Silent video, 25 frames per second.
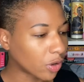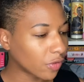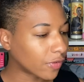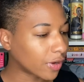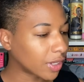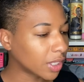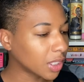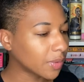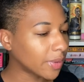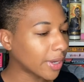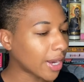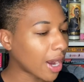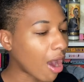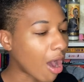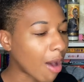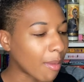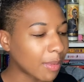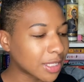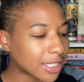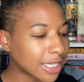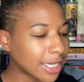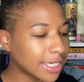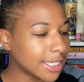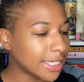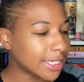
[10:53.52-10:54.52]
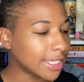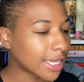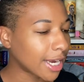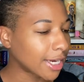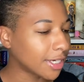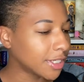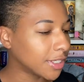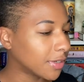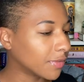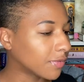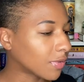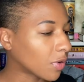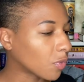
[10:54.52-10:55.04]
following homicide
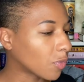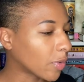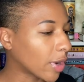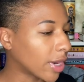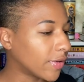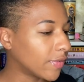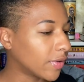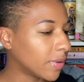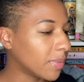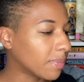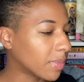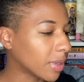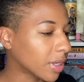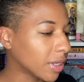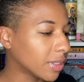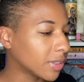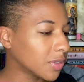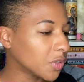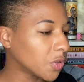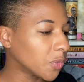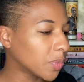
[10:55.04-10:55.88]
detective Raven Burns,